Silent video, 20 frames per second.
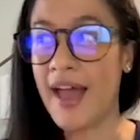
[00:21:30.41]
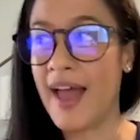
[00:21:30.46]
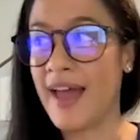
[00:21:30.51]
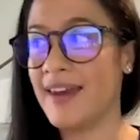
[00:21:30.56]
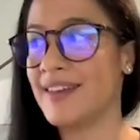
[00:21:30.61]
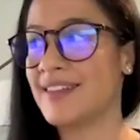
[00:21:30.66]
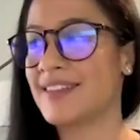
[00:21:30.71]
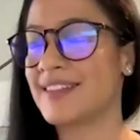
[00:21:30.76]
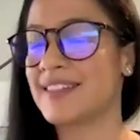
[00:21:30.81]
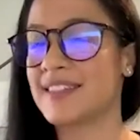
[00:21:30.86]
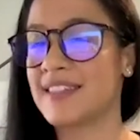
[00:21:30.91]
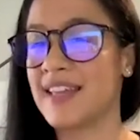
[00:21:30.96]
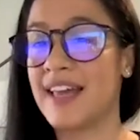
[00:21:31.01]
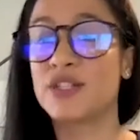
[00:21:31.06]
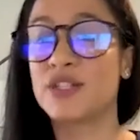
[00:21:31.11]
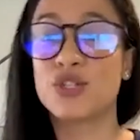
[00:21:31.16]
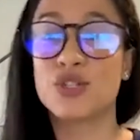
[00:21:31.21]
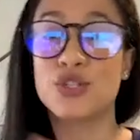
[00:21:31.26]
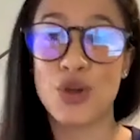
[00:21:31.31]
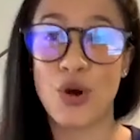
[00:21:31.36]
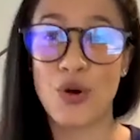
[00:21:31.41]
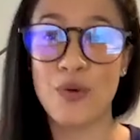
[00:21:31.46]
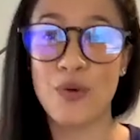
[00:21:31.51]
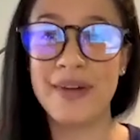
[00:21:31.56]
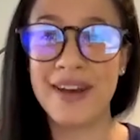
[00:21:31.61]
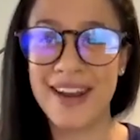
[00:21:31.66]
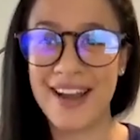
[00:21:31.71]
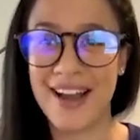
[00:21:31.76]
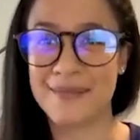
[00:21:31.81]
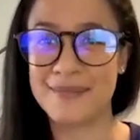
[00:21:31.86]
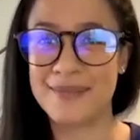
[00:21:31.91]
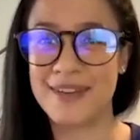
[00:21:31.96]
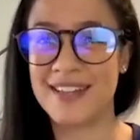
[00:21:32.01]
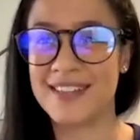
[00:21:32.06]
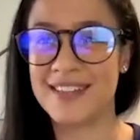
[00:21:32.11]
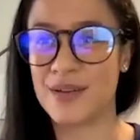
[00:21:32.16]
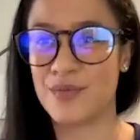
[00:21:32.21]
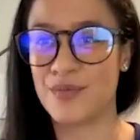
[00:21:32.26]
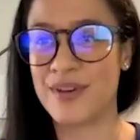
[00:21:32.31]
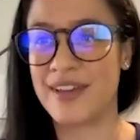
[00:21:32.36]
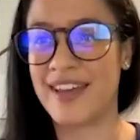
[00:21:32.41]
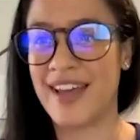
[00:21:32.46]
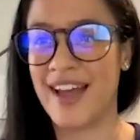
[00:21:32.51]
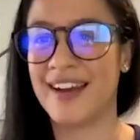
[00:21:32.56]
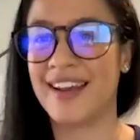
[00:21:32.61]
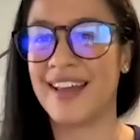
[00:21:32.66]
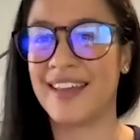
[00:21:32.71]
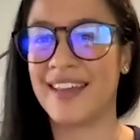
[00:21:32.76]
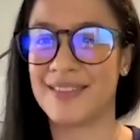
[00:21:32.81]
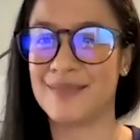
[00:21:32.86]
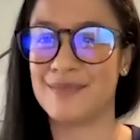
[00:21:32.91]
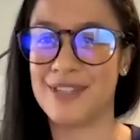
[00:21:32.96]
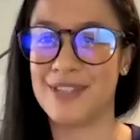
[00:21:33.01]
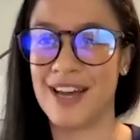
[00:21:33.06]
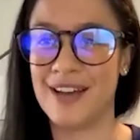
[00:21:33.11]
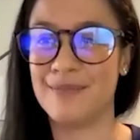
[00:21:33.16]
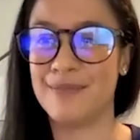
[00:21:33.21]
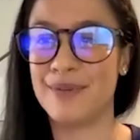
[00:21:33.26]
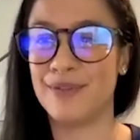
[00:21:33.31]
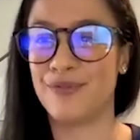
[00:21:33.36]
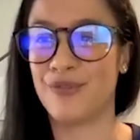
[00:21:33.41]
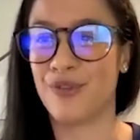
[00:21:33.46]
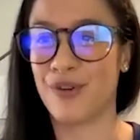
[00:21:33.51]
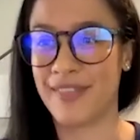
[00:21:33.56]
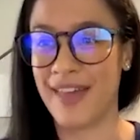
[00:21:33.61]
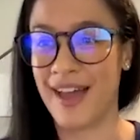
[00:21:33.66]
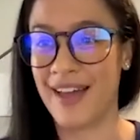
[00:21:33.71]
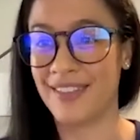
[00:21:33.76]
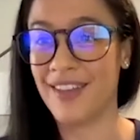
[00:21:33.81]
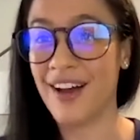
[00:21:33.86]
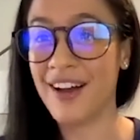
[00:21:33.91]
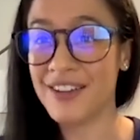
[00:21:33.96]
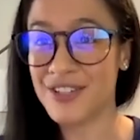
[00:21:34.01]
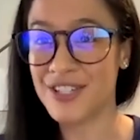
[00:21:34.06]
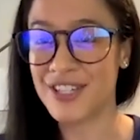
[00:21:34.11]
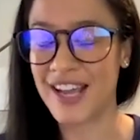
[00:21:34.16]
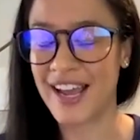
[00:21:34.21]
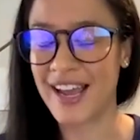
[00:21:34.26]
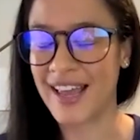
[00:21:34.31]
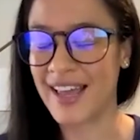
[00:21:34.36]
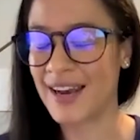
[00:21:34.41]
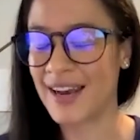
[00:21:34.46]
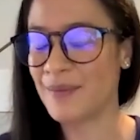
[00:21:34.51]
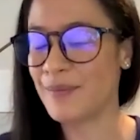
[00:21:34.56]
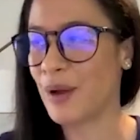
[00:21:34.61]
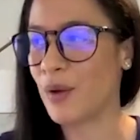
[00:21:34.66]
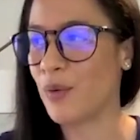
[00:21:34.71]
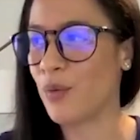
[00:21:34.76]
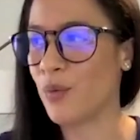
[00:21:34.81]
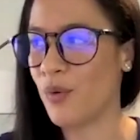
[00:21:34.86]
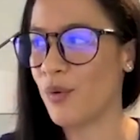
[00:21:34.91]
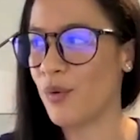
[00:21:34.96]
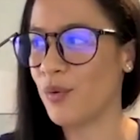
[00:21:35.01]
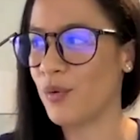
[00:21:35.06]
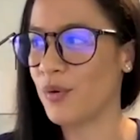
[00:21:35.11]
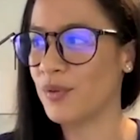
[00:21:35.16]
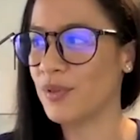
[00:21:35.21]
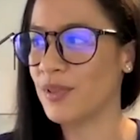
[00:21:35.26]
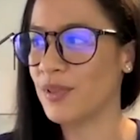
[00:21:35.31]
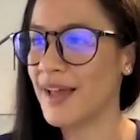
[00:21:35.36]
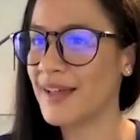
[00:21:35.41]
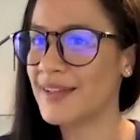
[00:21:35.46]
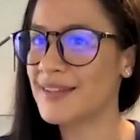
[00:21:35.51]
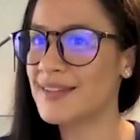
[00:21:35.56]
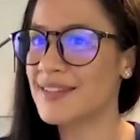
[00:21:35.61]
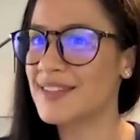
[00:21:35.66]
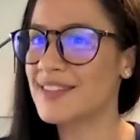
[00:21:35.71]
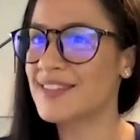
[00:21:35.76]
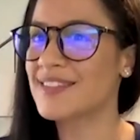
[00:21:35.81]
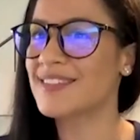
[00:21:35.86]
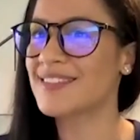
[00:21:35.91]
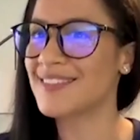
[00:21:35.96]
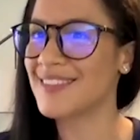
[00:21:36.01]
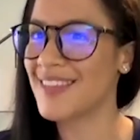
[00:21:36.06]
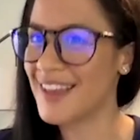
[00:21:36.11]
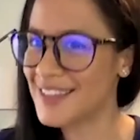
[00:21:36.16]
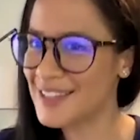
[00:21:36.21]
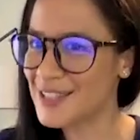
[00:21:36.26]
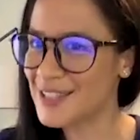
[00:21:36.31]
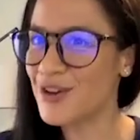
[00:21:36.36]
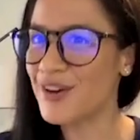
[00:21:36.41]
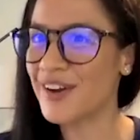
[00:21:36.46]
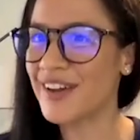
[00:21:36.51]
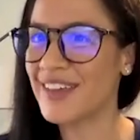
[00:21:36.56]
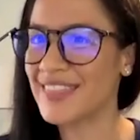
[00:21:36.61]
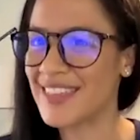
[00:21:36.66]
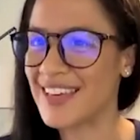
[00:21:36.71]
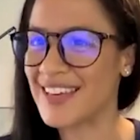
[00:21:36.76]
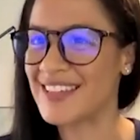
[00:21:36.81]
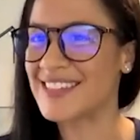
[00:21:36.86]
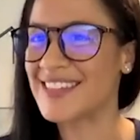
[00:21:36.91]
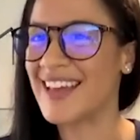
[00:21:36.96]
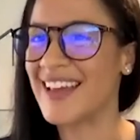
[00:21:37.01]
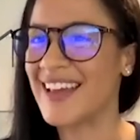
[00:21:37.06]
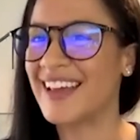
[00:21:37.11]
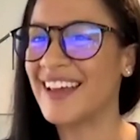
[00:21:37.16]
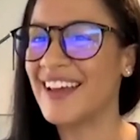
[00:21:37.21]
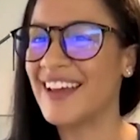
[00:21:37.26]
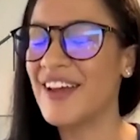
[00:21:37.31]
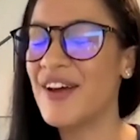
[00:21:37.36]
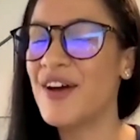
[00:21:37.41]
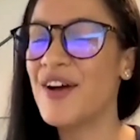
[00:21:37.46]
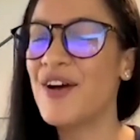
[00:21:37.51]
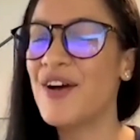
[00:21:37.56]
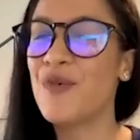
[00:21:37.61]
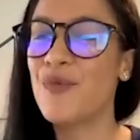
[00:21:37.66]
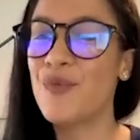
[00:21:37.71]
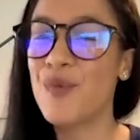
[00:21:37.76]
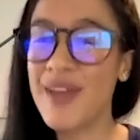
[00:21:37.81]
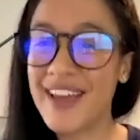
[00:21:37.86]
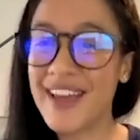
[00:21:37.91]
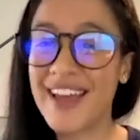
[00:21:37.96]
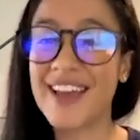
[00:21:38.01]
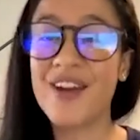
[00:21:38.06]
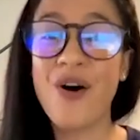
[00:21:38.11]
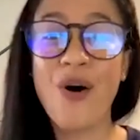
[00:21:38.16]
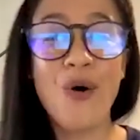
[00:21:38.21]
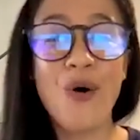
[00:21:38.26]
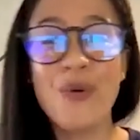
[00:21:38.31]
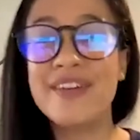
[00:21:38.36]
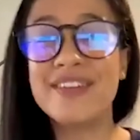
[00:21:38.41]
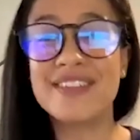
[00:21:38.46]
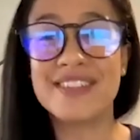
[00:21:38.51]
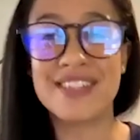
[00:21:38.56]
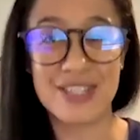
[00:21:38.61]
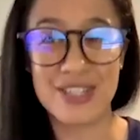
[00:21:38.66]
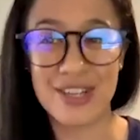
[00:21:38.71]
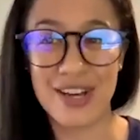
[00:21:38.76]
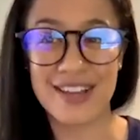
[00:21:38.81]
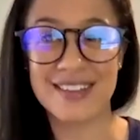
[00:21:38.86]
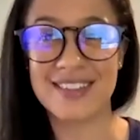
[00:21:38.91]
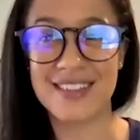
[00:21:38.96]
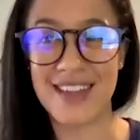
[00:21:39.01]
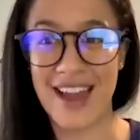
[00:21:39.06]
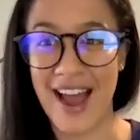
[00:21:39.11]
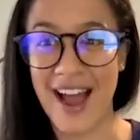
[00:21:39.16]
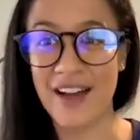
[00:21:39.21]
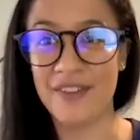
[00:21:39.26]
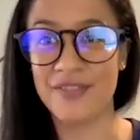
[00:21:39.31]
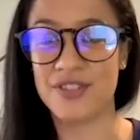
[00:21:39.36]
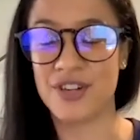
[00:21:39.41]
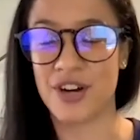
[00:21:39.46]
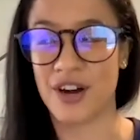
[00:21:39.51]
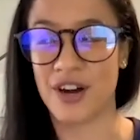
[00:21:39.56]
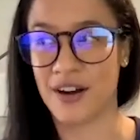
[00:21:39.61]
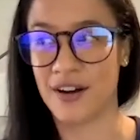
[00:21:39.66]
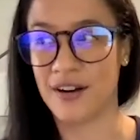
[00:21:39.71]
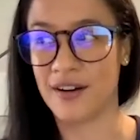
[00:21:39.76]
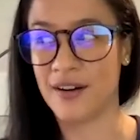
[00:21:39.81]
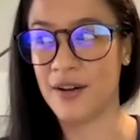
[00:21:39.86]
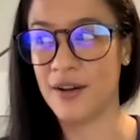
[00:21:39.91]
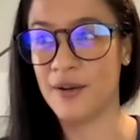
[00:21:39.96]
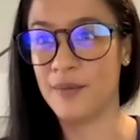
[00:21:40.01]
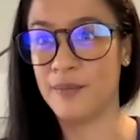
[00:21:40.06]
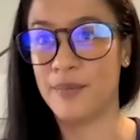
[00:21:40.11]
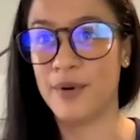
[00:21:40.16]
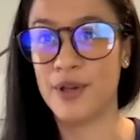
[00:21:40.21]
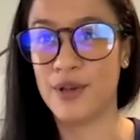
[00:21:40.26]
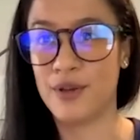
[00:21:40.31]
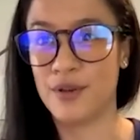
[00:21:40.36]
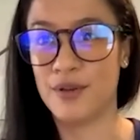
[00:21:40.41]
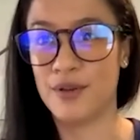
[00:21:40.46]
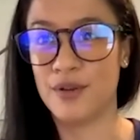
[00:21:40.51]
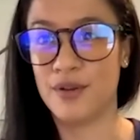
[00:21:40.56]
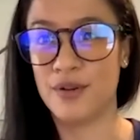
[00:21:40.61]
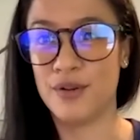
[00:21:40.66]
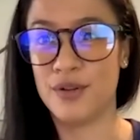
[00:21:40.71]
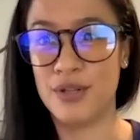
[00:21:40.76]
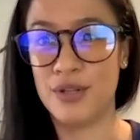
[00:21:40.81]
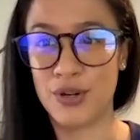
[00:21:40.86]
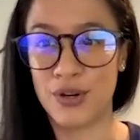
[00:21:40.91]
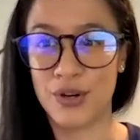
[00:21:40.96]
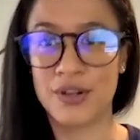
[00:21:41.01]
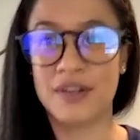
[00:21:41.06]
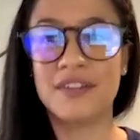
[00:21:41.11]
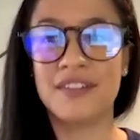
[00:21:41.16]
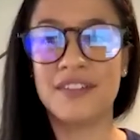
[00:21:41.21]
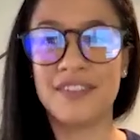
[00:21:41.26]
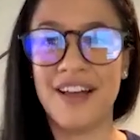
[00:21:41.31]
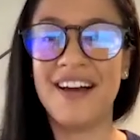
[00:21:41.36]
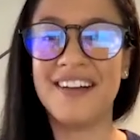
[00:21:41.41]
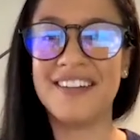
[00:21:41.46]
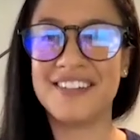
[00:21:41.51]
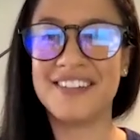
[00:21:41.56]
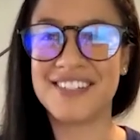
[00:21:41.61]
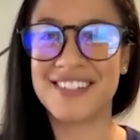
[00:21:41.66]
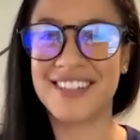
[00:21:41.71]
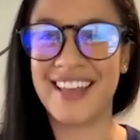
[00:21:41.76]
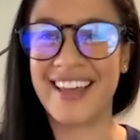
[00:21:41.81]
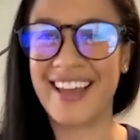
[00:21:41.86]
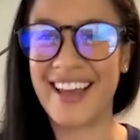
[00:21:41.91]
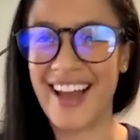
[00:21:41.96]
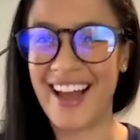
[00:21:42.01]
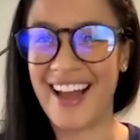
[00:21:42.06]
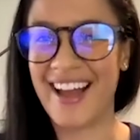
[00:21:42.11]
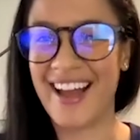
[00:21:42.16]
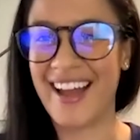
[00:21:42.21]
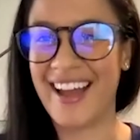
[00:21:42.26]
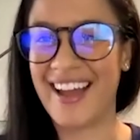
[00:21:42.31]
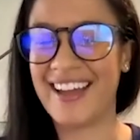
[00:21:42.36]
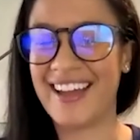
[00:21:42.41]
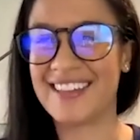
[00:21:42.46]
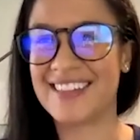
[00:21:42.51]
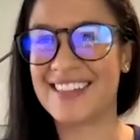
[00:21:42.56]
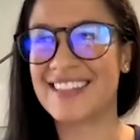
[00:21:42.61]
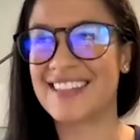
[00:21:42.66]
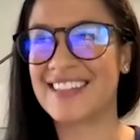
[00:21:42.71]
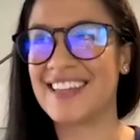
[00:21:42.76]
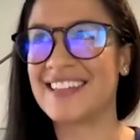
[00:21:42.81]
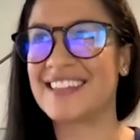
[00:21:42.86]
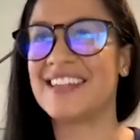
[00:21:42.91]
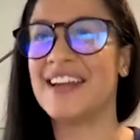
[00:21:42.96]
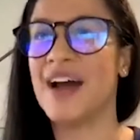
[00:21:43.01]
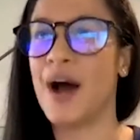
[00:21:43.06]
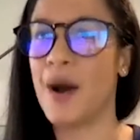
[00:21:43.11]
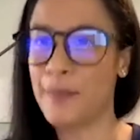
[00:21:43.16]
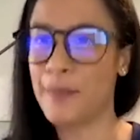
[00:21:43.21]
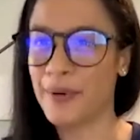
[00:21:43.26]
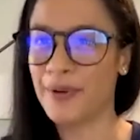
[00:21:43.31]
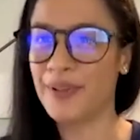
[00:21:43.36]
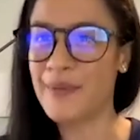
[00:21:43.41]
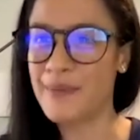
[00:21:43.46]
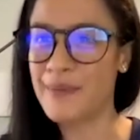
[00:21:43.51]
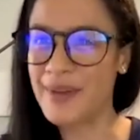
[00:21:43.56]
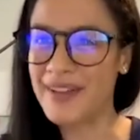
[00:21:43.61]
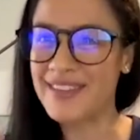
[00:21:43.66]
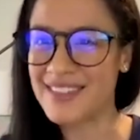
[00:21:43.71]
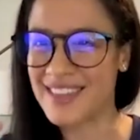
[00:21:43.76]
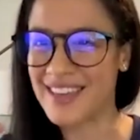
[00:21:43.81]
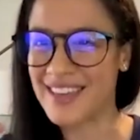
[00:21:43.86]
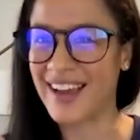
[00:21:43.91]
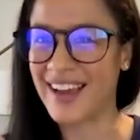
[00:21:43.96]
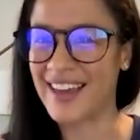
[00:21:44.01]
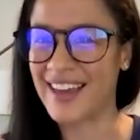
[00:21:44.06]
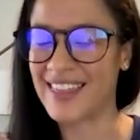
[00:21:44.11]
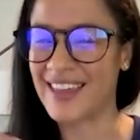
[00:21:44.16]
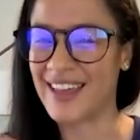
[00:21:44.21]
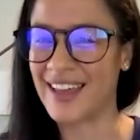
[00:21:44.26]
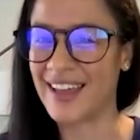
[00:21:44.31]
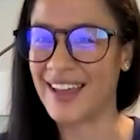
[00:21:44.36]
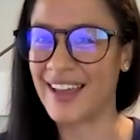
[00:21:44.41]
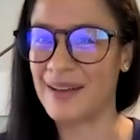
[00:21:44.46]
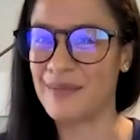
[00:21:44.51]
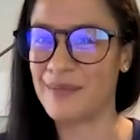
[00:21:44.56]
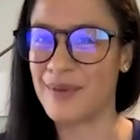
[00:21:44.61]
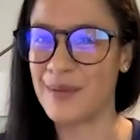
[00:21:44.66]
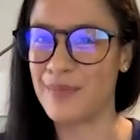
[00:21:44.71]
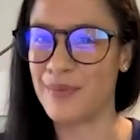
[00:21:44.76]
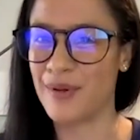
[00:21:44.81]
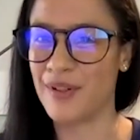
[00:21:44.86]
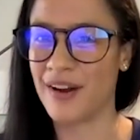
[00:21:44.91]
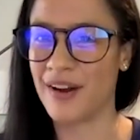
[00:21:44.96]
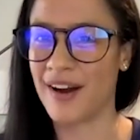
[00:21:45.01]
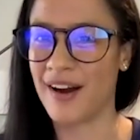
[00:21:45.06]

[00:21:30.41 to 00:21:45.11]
it's so many updates that we can't get them done before that launch date. And I'm like, let's look at this. Like, we can always adjust after, but you're gonna launch. Like, it's an upper limits thing, I think, and people